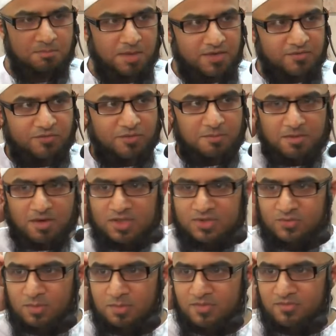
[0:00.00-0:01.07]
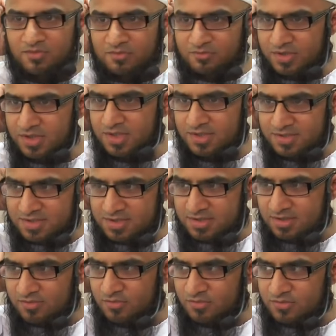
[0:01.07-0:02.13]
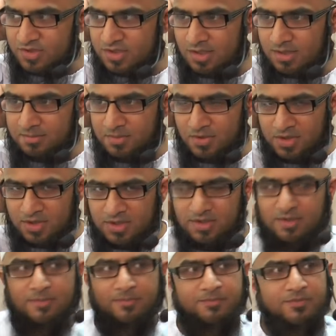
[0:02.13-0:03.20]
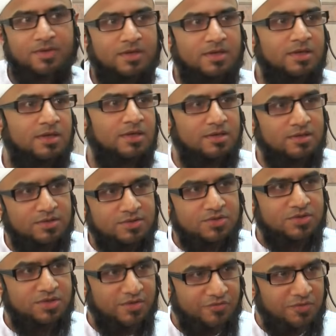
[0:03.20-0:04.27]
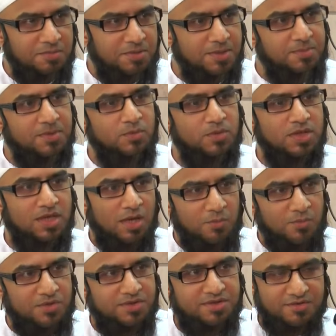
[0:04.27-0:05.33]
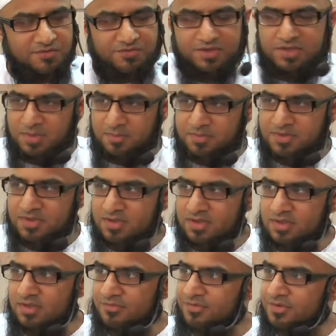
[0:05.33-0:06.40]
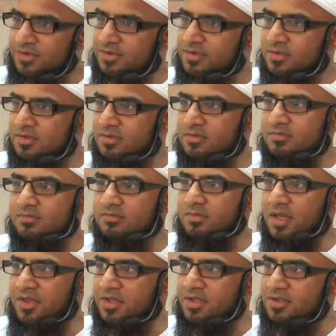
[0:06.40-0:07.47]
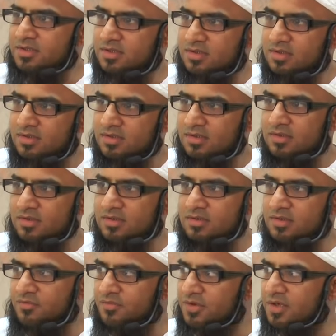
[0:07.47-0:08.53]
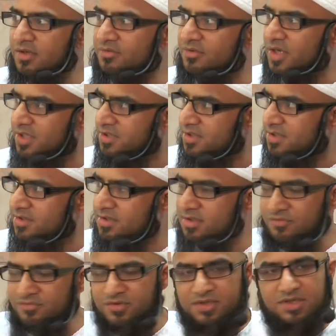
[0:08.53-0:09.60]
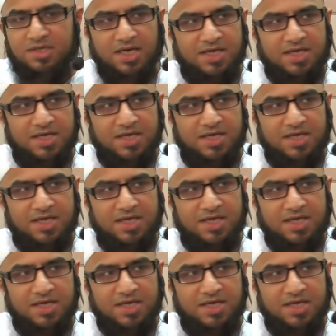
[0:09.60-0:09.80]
Men from Mars, women from Venus, if you've seen that book. So different people will come with different tips, different methods, different advices, different